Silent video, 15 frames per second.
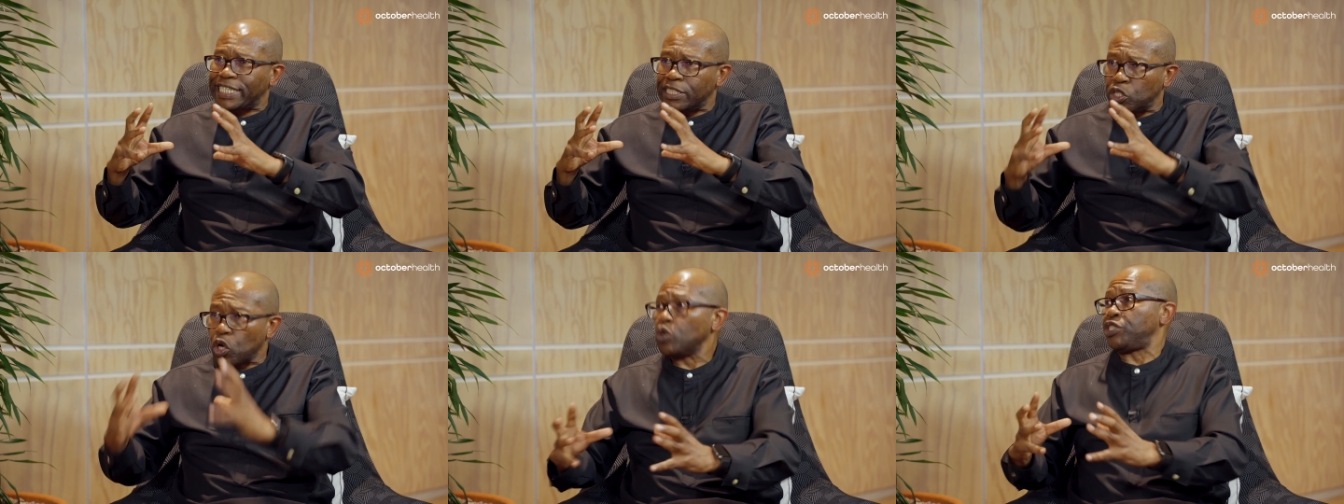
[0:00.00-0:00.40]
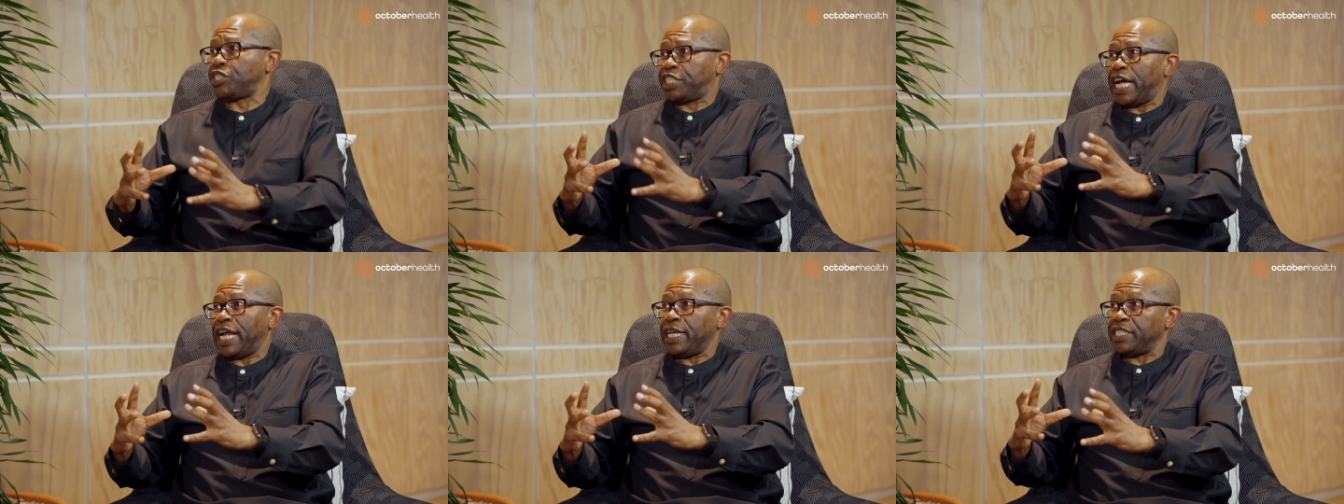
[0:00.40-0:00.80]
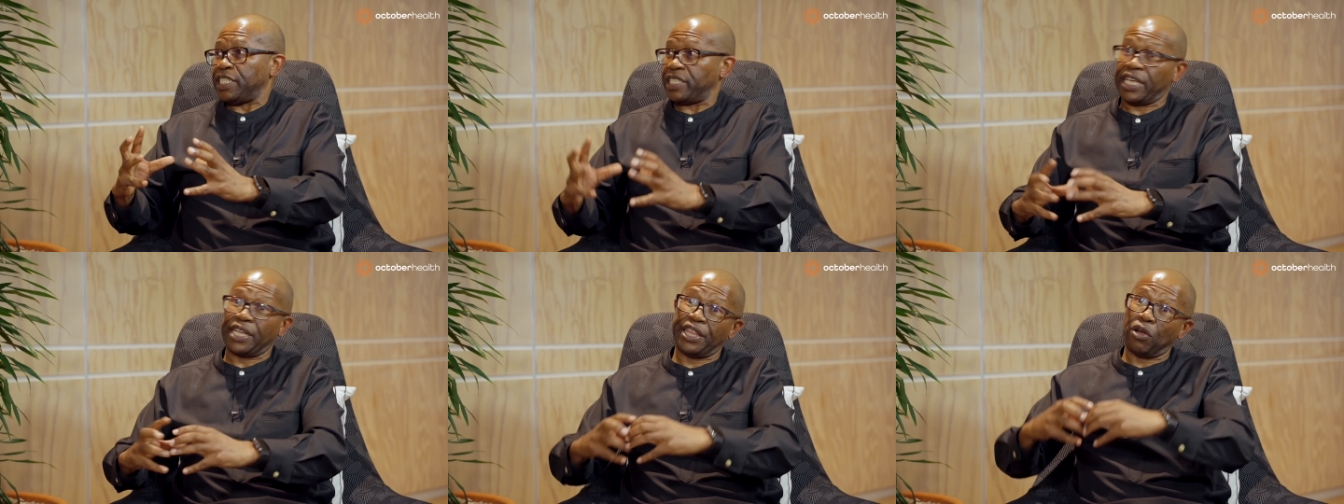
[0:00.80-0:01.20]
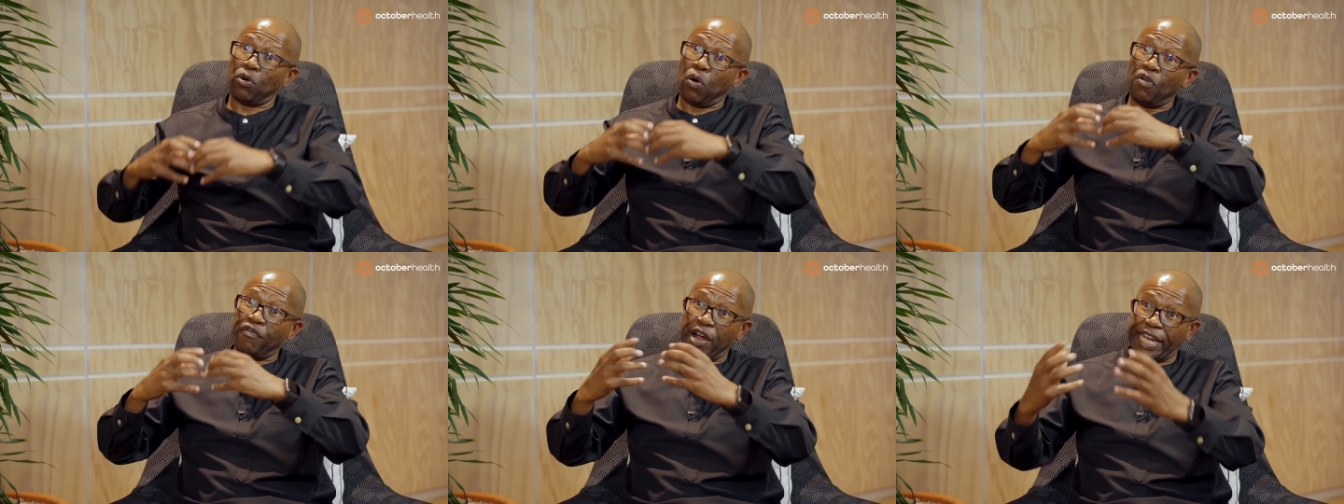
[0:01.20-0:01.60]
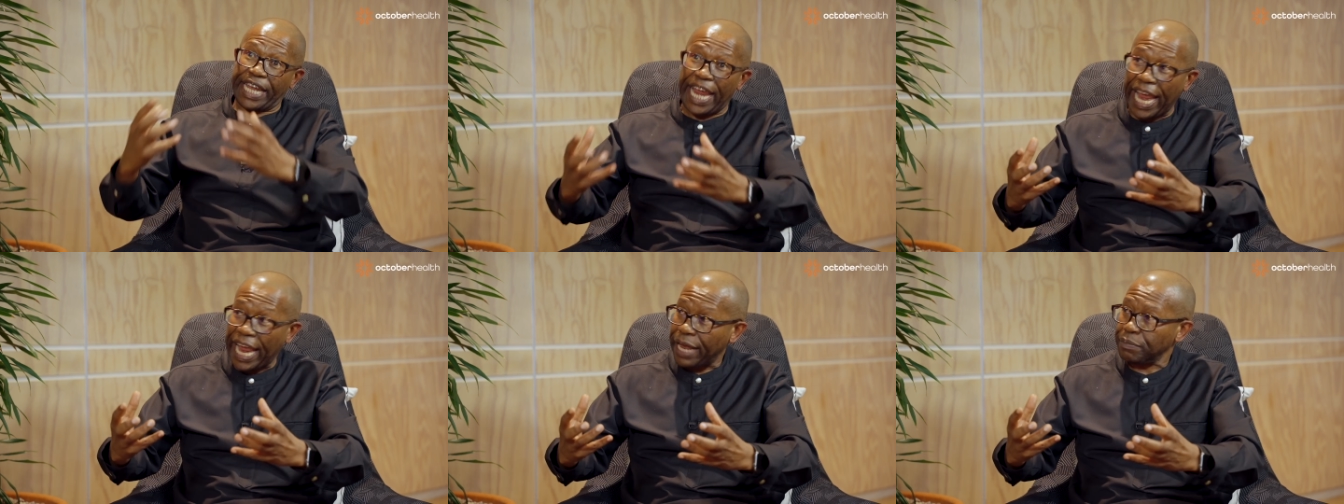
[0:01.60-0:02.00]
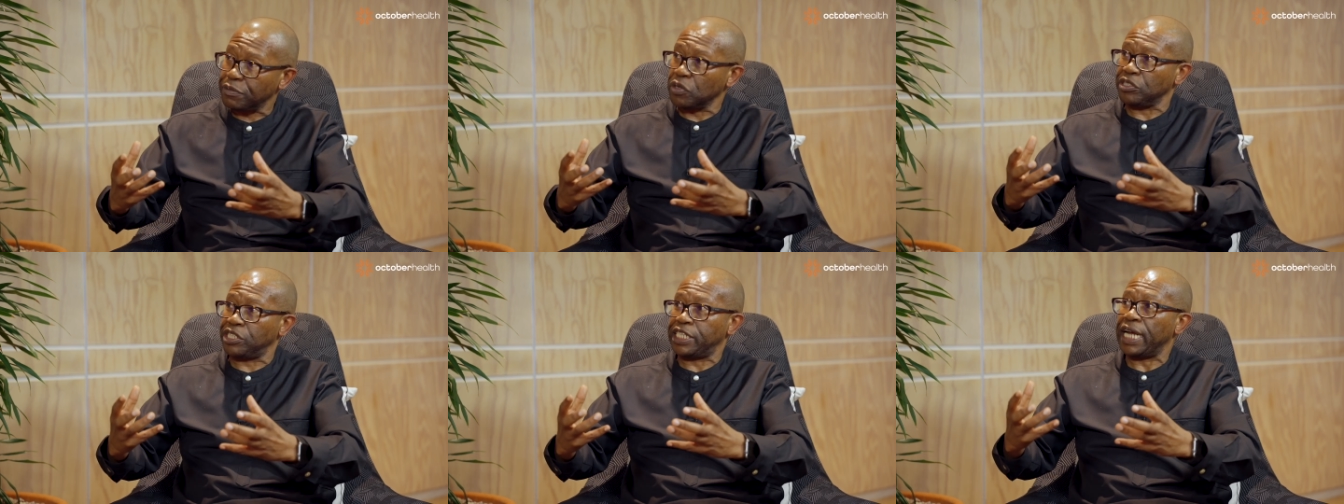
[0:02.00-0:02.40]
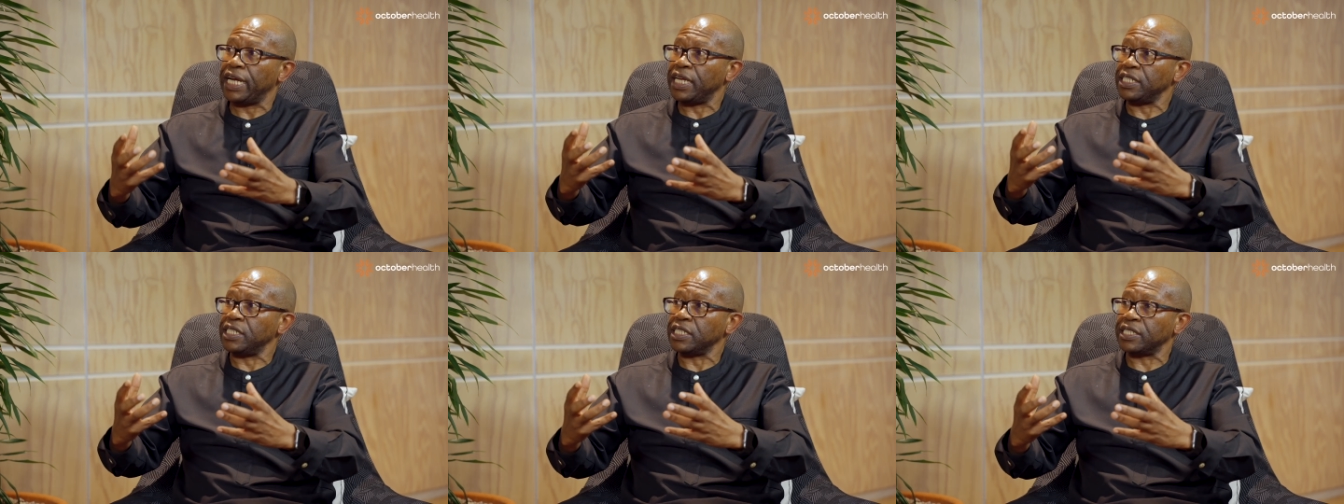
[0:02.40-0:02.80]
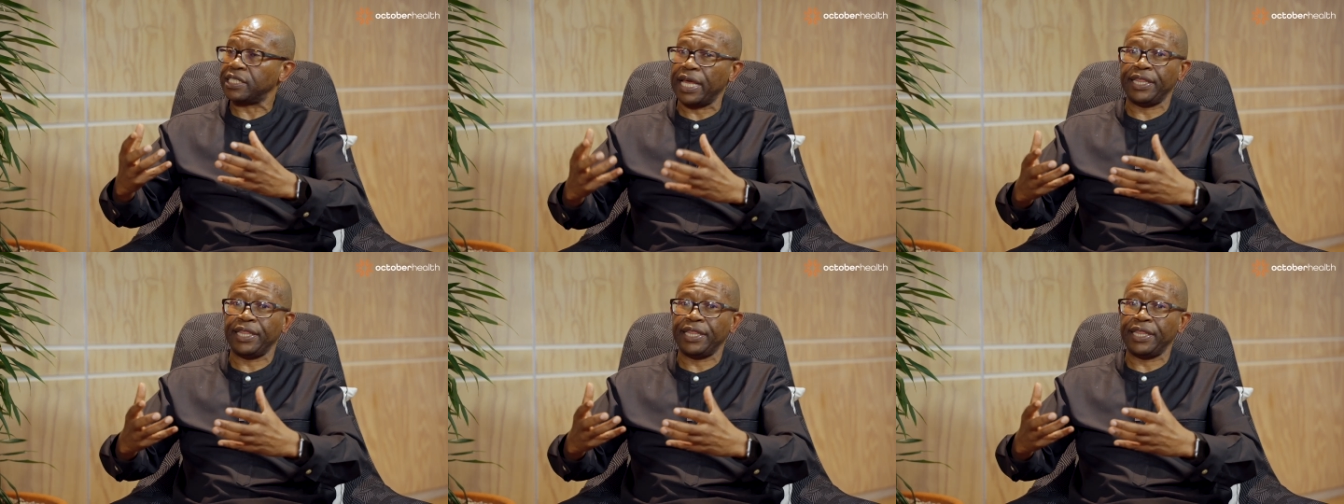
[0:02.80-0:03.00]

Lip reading: those challenges and they overcame those challenges.